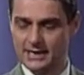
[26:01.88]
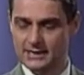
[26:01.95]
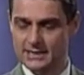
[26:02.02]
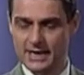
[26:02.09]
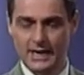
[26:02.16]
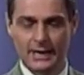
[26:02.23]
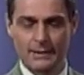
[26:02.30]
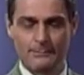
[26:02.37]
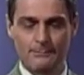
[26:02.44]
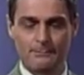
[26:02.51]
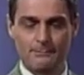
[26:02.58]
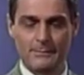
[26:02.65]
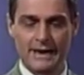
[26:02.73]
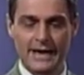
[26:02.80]
hand,
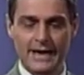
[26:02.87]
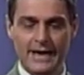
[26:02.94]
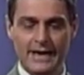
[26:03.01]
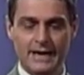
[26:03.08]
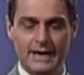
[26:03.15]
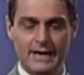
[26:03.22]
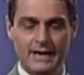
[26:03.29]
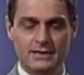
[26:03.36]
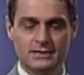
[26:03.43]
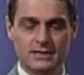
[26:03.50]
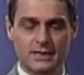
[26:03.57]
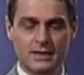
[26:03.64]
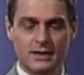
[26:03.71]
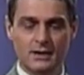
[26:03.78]

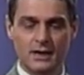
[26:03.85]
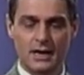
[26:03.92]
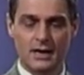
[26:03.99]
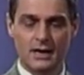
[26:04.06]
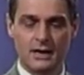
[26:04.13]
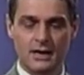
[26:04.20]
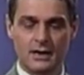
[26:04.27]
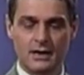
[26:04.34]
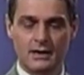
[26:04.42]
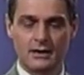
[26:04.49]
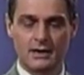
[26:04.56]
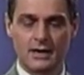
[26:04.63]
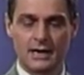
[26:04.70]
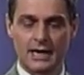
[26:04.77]
made
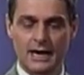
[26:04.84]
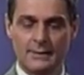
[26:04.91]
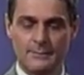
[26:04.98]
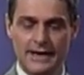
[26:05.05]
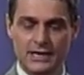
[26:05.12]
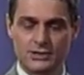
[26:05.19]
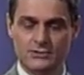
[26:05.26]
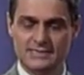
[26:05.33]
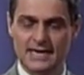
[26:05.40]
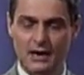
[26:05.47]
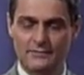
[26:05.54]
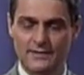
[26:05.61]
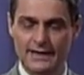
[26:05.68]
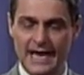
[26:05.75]

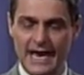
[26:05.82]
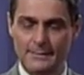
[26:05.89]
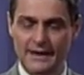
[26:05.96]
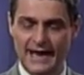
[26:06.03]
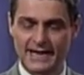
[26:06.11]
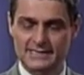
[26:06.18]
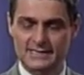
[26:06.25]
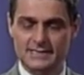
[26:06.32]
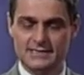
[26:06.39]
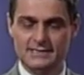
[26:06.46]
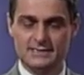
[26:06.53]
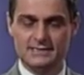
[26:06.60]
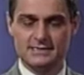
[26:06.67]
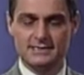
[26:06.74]
yourself a name as it
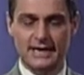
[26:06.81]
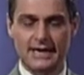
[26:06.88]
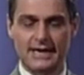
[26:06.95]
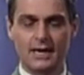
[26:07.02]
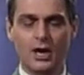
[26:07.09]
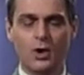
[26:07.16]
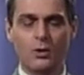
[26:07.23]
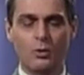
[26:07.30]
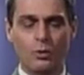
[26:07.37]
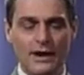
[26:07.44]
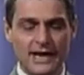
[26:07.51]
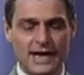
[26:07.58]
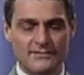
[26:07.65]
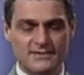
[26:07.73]
is this day.
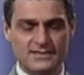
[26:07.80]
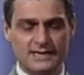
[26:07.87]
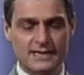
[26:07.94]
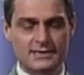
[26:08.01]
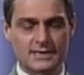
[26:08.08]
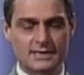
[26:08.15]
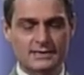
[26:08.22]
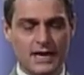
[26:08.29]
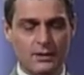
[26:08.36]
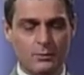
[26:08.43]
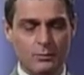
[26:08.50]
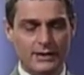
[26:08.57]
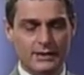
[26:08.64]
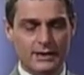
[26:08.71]
We have sinned and
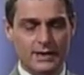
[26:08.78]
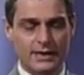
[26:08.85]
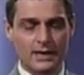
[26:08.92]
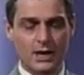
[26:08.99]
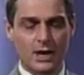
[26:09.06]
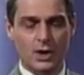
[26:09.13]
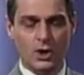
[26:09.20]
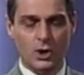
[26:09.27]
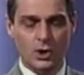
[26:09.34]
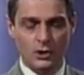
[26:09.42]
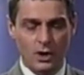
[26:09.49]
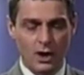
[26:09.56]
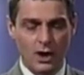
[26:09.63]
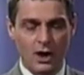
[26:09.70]
done wickedly.
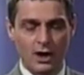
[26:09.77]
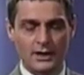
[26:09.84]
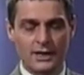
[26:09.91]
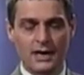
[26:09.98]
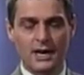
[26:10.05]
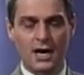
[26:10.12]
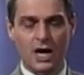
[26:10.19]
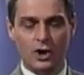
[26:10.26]
Lord,